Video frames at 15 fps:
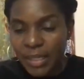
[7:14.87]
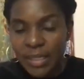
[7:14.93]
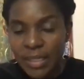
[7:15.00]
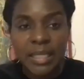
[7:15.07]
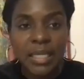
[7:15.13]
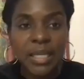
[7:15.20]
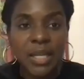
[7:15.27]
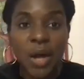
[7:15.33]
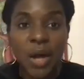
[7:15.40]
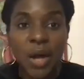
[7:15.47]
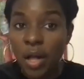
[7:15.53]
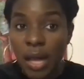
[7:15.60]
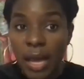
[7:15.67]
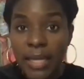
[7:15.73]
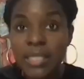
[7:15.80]
leading
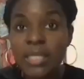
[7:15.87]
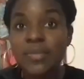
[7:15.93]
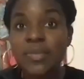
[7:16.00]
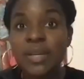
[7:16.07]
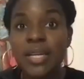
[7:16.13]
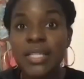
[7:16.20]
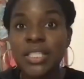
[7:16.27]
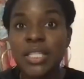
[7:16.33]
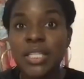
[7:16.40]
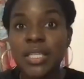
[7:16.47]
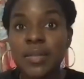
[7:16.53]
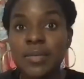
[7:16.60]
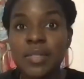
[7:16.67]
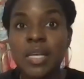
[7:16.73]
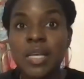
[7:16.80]
all kinds of
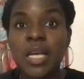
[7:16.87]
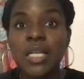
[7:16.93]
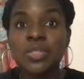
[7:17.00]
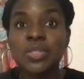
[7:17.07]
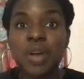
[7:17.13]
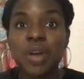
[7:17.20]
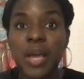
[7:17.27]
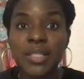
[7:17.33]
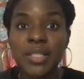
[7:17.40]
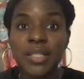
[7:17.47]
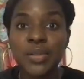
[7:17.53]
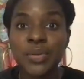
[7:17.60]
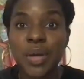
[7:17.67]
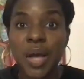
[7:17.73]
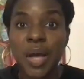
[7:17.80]
initiatives, trying
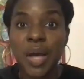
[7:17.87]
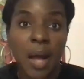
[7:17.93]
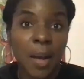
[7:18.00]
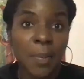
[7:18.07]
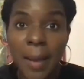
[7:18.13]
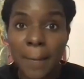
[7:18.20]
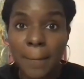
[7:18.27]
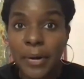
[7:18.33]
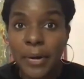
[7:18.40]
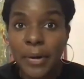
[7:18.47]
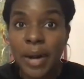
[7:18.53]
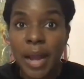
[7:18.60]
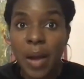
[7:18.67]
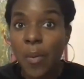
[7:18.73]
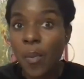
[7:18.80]
to combat
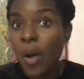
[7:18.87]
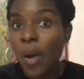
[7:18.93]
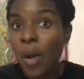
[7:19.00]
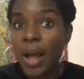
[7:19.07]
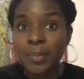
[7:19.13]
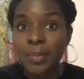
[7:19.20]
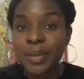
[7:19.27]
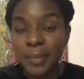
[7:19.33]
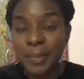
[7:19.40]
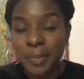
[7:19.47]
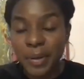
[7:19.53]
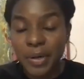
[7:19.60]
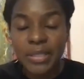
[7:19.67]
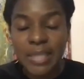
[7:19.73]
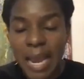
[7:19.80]
burnout while being
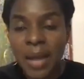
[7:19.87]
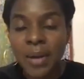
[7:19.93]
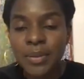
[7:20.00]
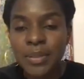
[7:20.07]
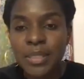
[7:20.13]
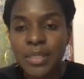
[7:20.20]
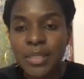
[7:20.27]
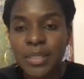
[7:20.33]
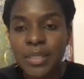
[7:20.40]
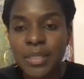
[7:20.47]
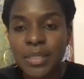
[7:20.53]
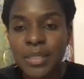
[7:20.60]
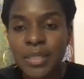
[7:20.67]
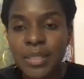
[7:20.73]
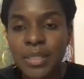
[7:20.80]
burnt out.
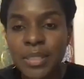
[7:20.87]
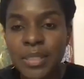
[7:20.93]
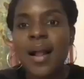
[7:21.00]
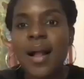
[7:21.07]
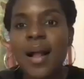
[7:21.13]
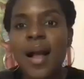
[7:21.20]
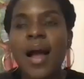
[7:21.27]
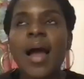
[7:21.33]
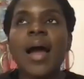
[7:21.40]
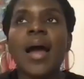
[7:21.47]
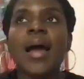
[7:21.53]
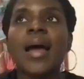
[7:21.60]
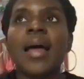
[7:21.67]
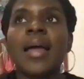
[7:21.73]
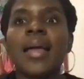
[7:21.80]

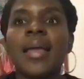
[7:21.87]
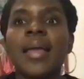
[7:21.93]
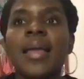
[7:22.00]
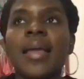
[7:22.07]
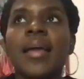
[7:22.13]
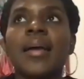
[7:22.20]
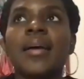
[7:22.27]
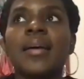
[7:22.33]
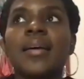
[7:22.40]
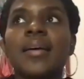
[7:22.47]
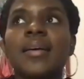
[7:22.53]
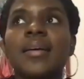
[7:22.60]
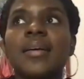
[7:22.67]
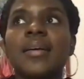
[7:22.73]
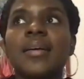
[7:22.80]
I
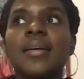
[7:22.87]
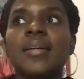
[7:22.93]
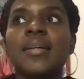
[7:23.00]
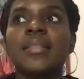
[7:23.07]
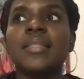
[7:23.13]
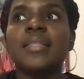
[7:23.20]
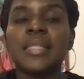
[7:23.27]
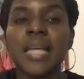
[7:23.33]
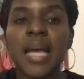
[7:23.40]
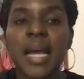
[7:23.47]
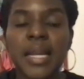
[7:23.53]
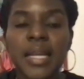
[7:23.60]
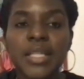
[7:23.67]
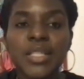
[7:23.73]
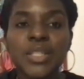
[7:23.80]

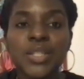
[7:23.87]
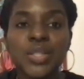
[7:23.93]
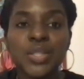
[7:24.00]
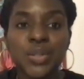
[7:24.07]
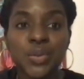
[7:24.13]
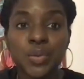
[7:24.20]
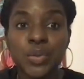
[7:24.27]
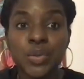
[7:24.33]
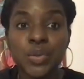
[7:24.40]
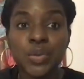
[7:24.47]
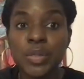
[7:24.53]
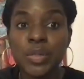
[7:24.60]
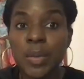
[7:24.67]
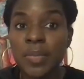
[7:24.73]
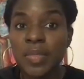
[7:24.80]
decided
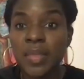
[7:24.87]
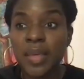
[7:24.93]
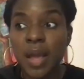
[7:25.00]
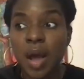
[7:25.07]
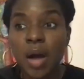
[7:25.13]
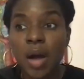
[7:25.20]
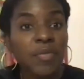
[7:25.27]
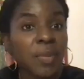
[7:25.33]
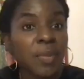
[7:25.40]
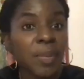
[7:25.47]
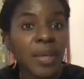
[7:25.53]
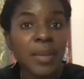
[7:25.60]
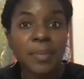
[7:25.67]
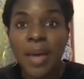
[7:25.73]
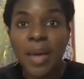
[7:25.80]
to do something
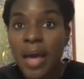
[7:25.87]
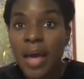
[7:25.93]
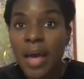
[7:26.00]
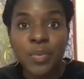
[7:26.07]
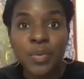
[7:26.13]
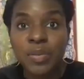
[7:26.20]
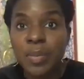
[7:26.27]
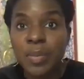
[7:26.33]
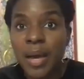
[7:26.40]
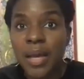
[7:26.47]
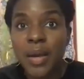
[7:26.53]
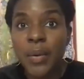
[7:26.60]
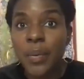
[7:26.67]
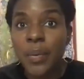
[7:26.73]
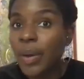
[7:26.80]
off the beaten path
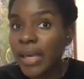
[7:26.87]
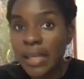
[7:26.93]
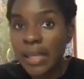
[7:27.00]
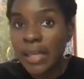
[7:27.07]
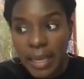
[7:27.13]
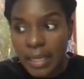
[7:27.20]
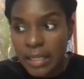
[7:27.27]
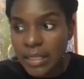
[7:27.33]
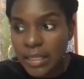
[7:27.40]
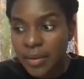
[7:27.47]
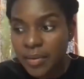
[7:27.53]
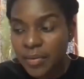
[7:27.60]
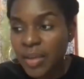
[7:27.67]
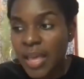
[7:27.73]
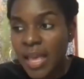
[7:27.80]
with my away
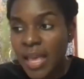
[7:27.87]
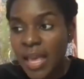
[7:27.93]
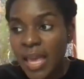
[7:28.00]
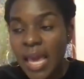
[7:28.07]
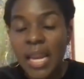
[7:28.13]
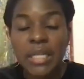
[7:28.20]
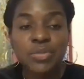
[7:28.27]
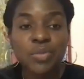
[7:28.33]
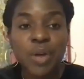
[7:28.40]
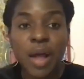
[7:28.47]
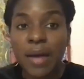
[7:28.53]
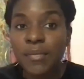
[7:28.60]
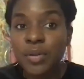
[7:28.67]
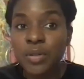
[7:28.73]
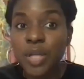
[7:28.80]
elective, and
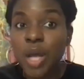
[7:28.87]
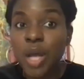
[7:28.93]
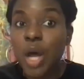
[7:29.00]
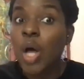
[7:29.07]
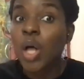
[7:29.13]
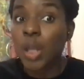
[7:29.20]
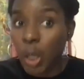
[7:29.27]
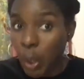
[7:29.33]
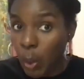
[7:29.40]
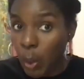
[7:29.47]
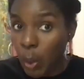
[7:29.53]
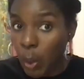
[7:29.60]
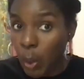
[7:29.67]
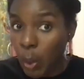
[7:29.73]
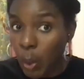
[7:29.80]
I traveled
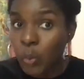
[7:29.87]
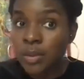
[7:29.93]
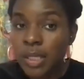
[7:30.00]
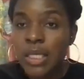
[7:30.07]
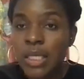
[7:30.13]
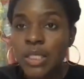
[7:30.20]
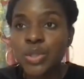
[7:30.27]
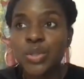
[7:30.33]
alone